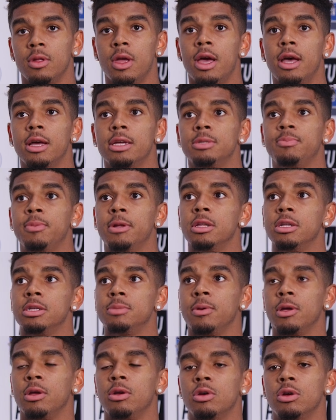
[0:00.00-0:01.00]
Yeah, it's been it's
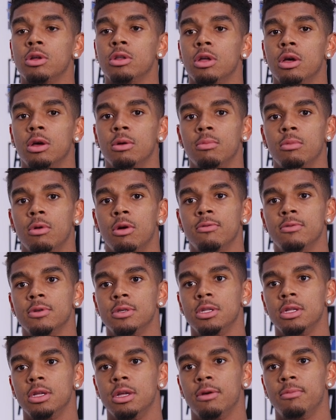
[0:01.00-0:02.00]
been good. Um,
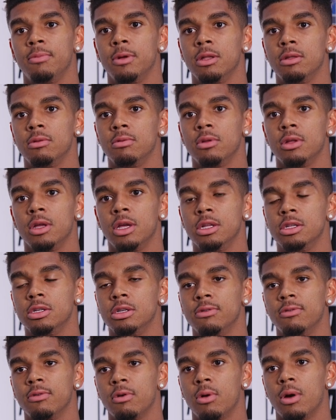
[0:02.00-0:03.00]
obviously, I've been
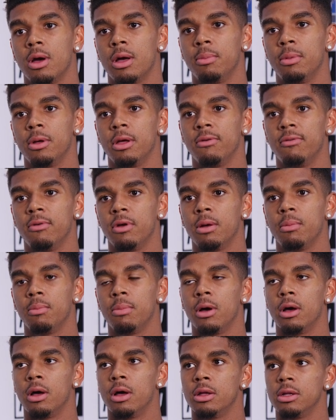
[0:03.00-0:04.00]
injured for quite a bit of it,
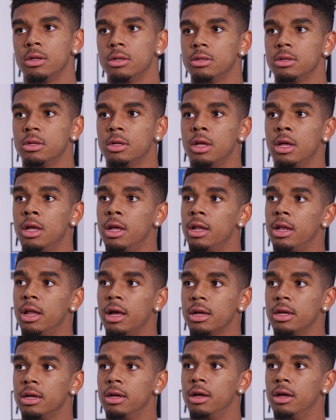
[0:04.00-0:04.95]
but like